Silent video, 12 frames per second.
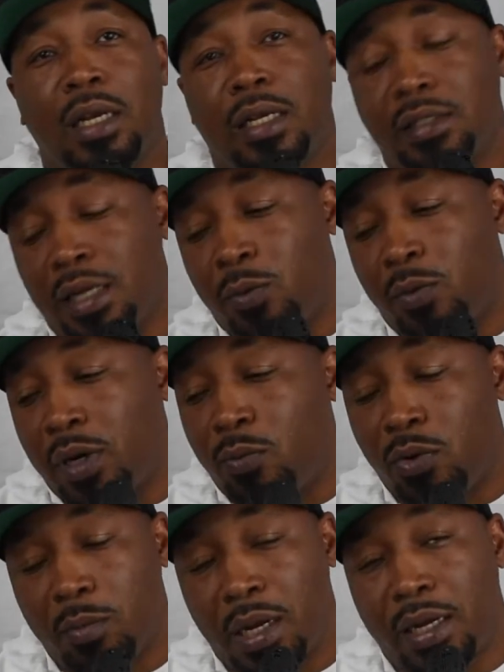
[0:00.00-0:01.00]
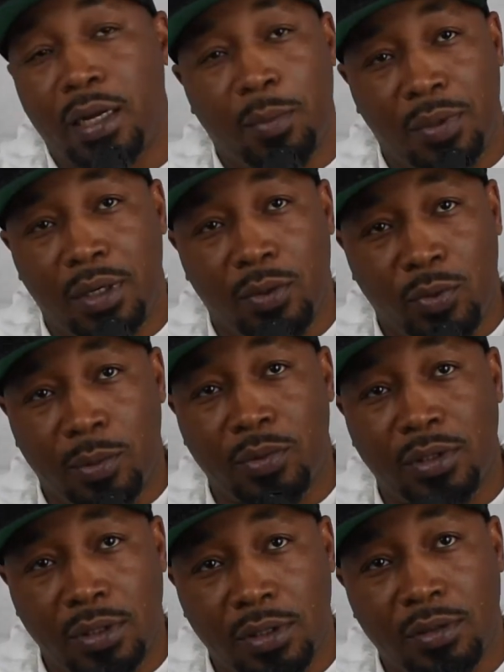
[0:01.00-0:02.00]
That's not what I want my company to
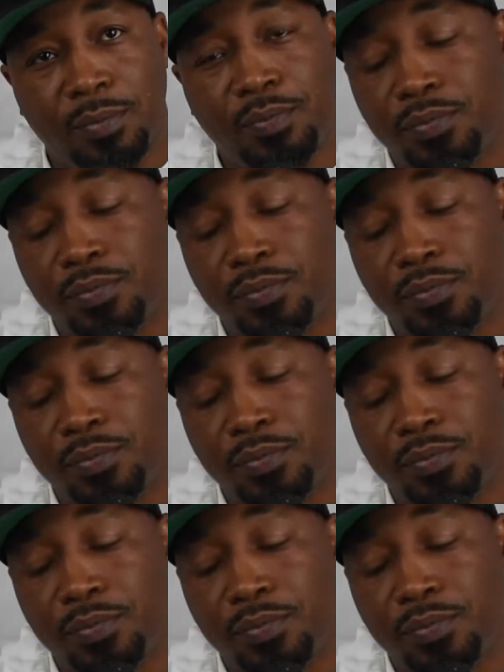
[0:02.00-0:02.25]
represent.